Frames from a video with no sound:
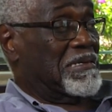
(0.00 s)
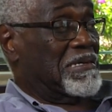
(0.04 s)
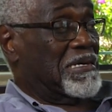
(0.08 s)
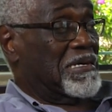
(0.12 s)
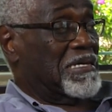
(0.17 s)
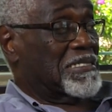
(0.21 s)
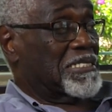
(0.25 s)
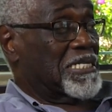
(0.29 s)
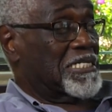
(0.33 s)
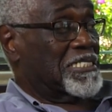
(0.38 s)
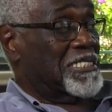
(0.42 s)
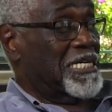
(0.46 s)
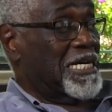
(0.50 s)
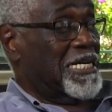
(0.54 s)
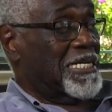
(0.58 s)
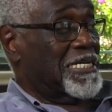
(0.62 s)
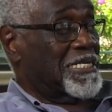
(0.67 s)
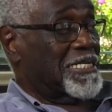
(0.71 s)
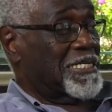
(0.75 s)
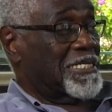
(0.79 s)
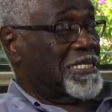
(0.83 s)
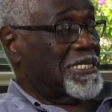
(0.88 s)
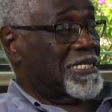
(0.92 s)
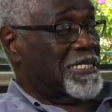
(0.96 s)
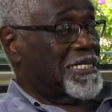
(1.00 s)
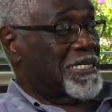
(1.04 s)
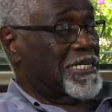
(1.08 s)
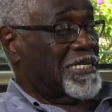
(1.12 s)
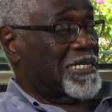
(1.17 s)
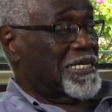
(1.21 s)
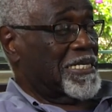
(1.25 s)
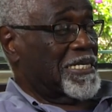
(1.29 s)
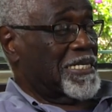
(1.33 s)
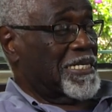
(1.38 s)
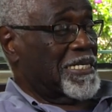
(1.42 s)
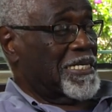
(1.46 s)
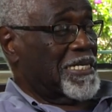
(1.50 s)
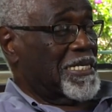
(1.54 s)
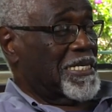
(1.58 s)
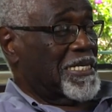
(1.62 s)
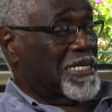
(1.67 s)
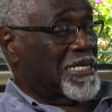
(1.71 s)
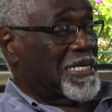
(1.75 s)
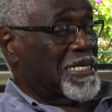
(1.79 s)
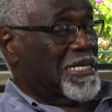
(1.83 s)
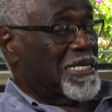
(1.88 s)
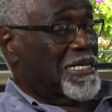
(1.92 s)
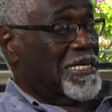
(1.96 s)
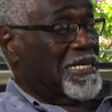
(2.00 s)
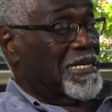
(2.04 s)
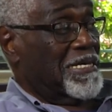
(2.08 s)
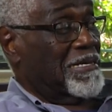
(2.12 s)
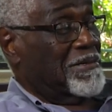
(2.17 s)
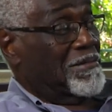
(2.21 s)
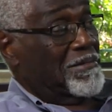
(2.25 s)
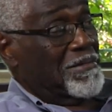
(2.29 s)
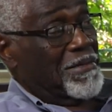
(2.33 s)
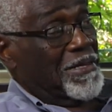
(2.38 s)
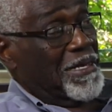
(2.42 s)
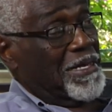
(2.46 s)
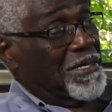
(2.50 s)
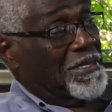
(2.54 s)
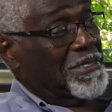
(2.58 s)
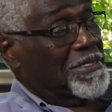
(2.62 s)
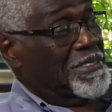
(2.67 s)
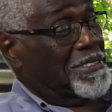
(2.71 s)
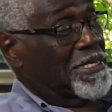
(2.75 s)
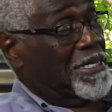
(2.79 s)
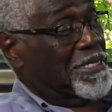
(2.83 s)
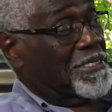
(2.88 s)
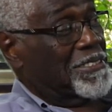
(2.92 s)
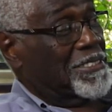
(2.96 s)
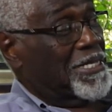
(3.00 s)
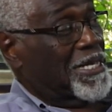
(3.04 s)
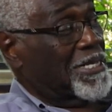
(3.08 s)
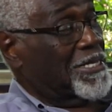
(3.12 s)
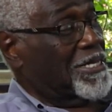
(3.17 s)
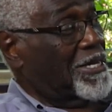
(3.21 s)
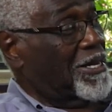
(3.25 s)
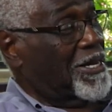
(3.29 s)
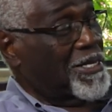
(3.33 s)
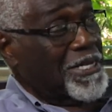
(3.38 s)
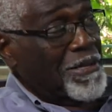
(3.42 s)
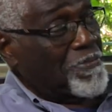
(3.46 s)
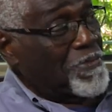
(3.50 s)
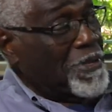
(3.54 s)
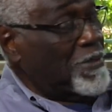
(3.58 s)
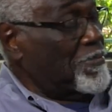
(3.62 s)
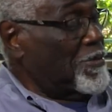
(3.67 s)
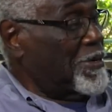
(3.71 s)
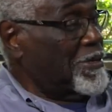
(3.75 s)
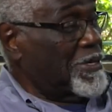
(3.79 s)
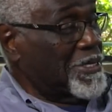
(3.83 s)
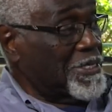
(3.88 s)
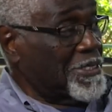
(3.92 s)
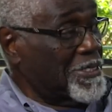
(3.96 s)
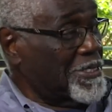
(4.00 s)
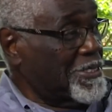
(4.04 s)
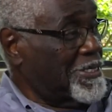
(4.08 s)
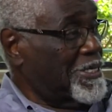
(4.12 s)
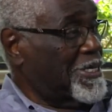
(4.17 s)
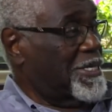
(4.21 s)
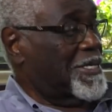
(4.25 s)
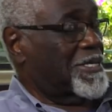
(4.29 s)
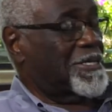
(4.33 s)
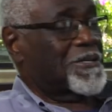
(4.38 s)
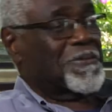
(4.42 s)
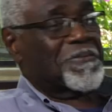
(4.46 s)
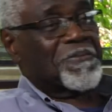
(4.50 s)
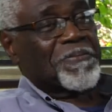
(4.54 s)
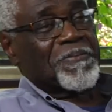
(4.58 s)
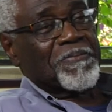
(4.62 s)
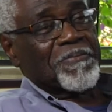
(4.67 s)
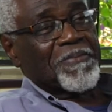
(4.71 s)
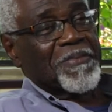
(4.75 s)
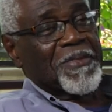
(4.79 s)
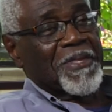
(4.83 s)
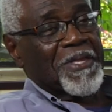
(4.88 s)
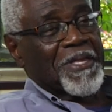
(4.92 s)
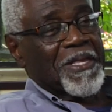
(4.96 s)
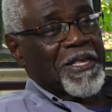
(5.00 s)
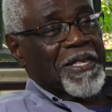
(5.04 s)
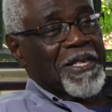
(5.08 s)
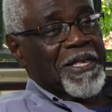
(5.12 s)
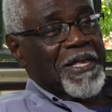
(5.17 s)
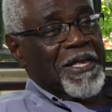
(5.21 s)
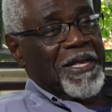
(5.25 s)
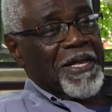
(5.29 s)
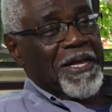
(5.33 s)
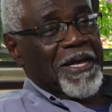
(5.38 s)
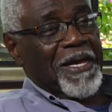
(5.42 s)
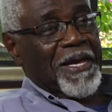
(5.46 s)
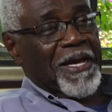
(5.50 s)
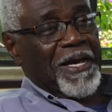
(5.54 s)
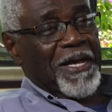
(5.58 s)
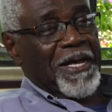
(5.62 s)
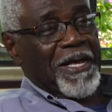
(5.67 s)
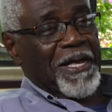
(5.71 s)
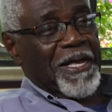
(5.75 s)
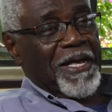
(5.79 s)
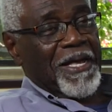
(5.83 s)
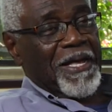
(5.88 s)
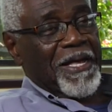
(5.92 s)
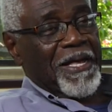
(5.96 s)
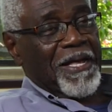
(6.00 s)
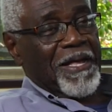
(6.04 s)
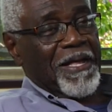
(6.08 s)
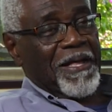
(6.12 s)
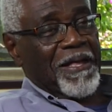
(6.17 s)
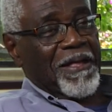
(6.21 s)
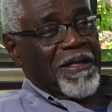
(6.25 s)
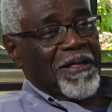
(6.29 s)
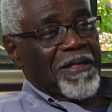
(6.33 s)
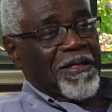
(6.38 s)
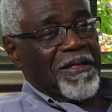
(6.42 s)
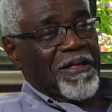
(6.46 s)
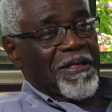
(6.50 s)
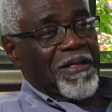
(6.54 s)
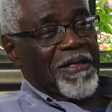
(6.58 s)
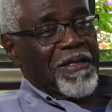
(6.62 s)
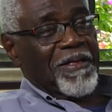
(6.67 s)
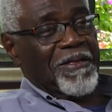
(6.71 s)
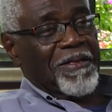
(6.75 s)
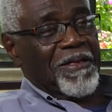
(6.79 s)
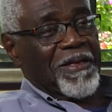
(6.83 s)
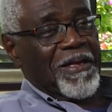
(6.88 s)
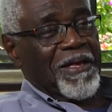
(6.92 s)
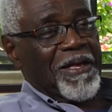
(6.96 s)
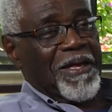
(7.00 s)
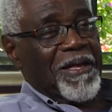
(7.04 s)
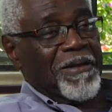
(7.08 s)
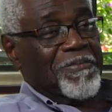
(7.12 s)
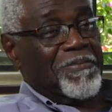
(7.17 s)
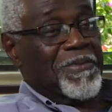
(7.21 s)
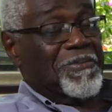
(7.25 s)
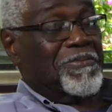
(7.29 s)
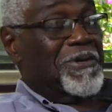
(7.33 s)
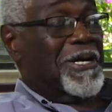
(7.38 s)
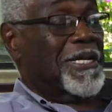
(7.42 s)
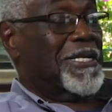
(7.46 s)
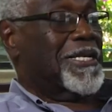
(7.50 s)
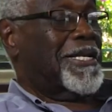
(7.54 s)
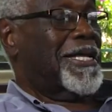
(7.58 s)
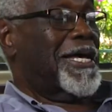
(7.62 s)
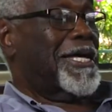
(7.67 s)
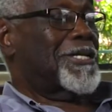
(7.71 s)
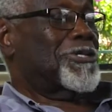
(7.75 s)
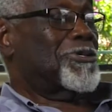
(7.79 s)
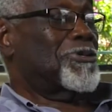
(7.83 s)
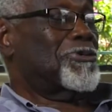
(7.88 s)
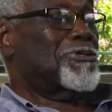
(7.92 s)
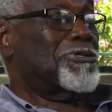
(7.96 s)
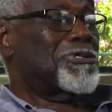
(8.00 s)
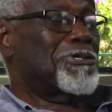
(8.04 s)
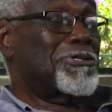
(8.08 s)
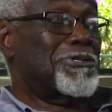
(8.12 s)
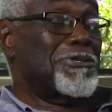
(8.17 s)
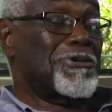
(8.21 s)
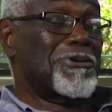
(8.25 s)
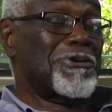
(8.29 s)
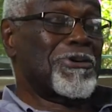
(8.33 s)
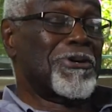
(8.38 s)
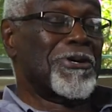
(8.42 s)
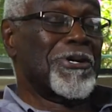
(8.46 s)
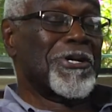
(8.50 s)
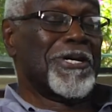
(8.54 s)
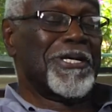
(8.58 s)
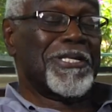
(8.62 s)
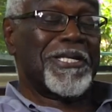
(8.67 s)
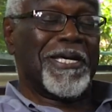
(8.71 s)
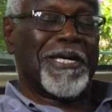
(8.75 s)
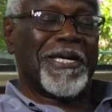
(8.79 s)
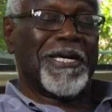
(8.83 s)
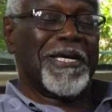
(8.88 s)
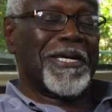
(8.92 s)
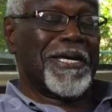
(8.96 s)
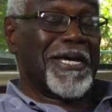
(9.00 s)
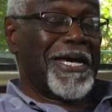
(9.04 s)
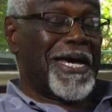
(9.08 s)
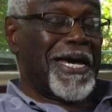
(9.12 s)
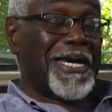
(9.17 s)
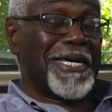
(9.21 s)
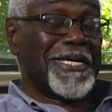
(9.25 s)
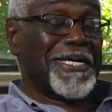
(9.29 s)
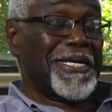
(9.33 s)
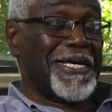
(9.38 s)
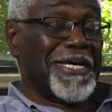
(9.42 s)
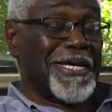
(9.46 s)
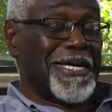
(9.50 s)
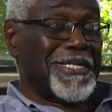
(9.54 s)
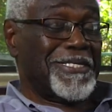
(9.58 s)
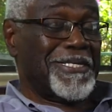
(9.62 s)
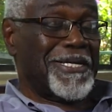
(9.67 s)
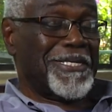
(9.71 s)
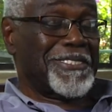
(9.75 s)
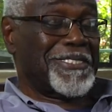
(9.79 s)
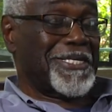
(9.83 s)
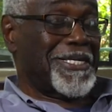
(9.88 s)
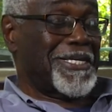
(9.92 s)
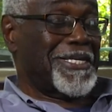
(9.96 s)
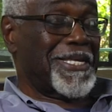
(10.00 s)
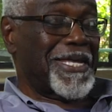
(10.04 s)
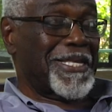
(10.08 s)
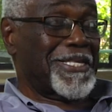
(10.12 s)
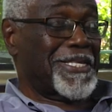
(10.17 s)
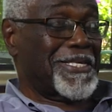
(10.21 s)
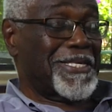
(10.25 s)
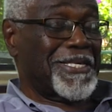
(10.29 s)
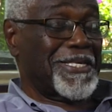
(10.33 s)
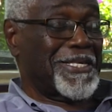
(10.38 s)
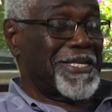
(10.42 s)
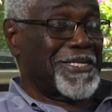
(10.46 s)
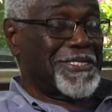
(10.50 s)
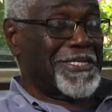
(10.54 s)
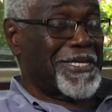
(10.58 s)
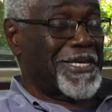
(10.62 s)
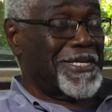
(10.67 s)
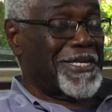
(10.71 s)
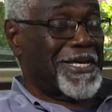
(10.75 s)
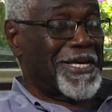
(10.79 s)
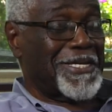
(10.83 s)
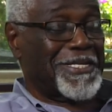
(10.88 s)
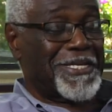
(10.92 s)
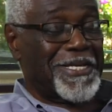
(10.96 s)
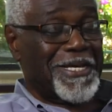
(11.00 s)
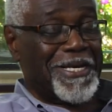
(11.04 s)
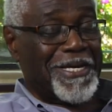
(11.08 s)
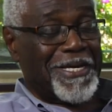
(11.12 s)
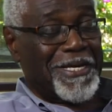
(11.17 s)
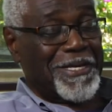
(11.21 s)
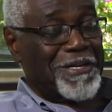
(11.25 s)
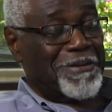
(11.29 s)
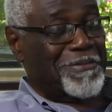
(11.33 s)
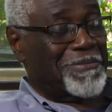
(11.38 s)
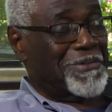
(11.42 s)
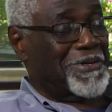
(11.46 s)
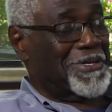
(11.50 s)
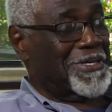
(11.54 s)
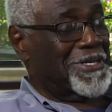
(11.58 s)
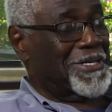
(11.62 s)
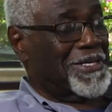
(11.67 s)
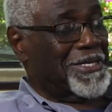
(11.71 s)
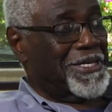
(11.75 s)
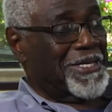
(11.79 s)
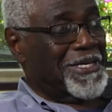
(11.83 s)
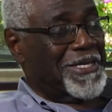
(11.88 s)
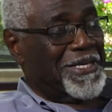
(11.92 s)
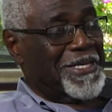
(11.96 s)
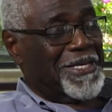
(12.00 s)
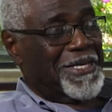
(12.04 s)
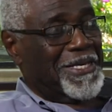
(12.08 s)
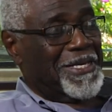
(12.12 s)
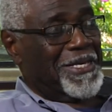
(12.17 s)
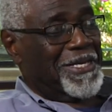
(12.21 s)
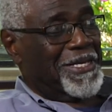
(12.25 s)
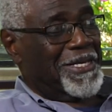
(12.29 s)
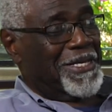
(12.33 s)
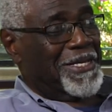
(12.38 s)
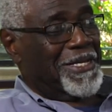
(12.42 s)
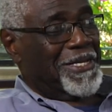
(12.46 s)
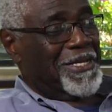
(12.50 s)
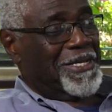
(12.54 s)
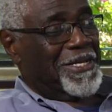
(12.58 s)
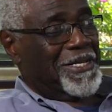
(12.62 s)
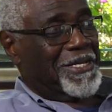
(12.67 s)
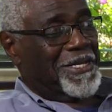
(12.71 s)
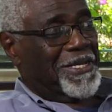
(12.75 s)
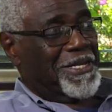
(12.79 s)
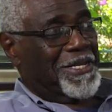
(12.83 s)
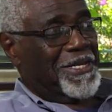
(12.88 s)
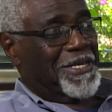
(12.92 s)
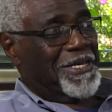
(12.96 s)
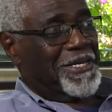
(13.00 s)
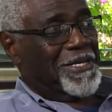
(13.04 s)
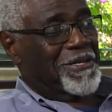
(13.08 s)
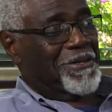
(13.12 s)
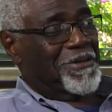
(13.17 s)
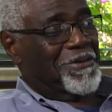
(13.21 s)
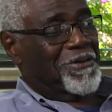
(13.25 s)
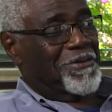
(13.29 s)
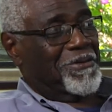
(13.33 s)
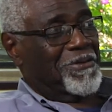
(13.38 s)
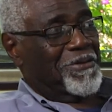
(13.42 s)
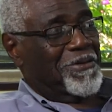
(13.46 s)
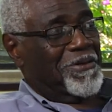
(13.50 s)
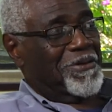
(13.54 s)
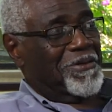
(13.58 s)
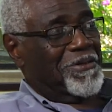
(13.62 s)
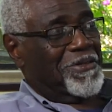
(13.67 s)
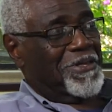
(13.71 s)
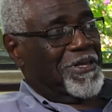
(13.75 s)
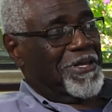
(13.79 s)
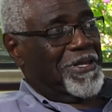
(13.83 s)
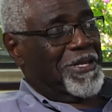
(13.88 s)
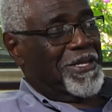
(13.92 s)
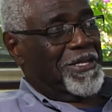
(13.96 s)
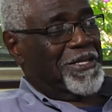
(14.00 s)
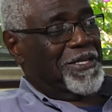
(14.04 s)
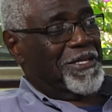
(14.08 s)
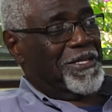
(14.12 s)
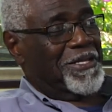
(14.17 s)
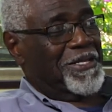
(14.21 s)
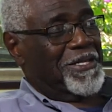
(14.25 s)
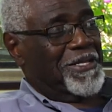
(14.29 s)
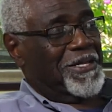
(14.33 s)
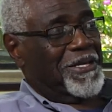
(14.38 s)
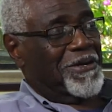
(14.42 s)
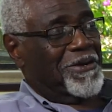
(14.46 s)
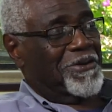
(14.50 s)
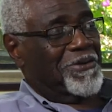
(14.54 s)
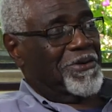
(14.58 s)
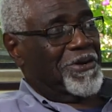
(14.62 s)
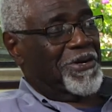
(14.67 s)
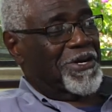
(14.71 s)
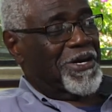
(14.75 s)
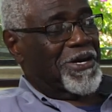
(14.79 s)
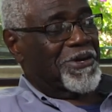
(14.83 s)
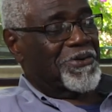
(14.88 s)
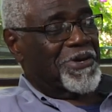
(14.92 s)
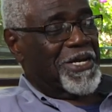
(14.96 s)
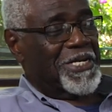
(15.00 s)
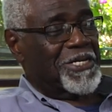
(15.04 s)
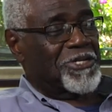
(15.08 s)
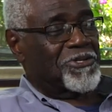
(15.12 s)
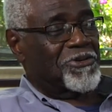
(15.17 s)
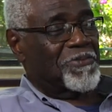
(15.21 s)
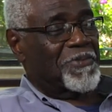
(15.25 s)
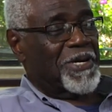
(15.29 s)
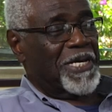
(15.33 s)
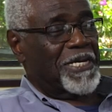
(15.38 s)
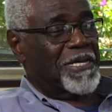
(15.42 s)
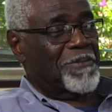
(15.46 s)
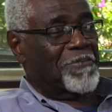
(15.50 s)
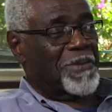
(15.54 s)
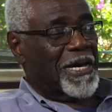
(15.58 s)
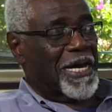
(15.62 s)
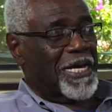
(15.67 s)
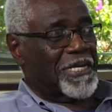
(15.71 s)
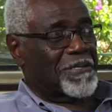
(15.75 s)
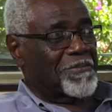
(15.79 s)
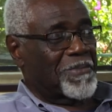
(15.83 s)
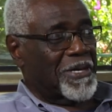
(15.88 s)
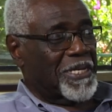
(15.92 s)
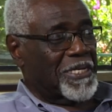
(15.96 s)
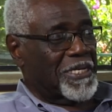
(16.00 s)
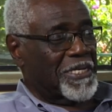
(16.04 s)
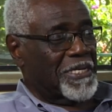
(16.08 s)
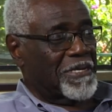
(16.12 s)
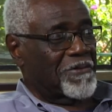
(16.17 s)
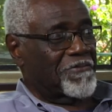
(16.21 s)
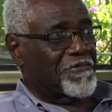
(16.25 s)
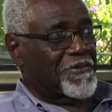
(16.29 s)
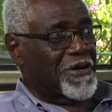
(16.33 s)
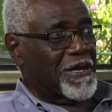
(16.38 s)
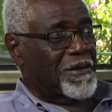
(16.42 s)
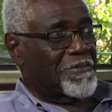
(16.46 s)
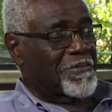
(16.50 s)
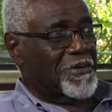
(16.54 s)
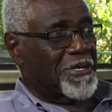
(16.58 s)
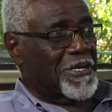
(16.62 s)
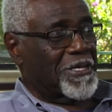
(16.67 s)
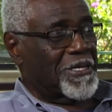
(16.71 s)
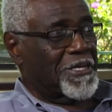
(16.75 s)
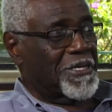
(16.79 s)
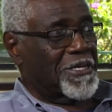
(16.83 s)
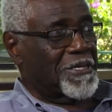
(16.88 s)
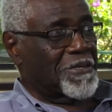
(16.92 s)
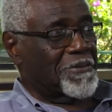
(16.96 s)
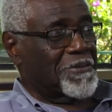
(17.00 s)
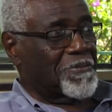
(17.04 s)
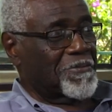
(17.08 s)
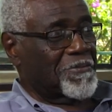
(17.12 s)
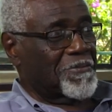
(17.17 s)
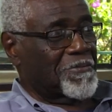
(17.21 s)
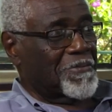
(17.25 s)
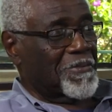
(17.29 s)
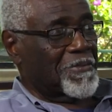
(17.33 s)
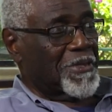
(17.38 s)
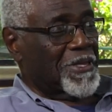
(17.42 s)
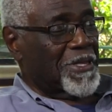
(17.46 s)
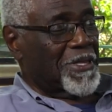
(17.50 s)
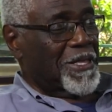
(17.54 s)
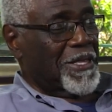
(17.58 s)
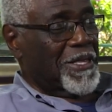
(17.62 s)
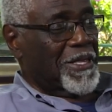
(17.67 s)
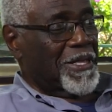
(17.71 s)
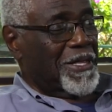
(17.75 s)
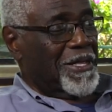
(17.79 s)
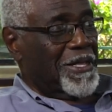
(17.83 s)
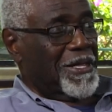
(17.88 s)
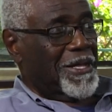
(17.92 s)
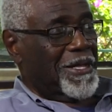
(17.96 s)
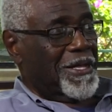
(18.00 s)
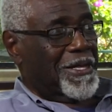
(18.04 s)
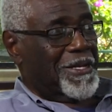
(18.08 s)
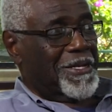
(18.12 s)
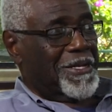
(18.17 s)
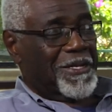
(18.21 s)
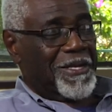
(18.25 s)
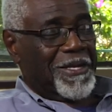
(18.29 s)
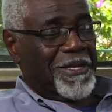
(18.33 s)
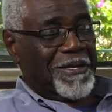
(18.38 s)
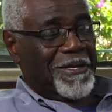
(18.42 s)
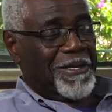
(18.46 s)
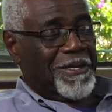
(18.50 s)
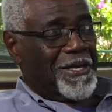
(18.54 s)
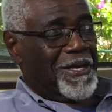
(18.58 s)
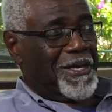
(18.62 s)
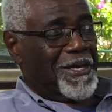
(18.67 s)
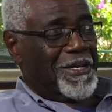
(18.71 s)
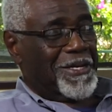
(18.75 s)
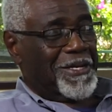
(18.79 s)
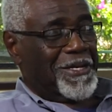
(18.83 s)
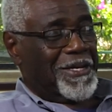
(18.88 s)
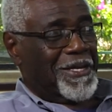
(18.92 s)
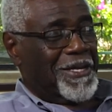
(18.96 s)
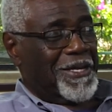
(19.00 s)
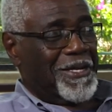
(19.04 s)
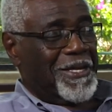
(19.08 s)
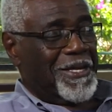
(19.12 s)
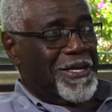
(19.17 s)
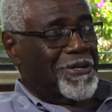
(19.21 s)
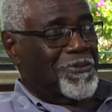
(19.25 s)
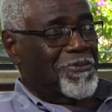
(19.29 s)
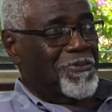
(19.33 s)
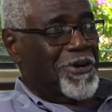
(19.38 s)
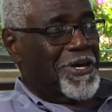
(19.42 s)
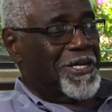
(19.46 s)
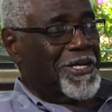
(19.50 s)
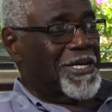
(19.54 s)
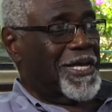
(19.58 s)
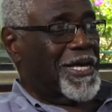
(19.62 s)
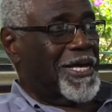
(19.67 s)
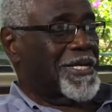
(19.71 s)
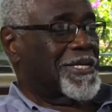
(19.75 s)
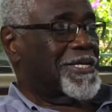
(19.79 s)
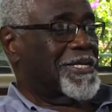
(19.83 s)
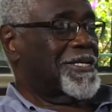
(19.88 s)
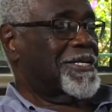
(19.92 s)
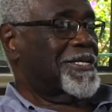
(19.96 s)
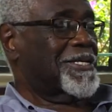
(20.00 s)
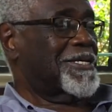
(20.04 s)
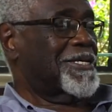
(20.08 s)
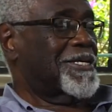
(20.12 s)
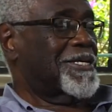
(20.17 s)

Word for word: as a child. Right. There's things that other people didn't see. And, well, you're still doing that. Um, well, I don't know. I, they say that they said that um, they, they, there were already too many madmen in the family, mm -hmm. and they, and they didn't want that.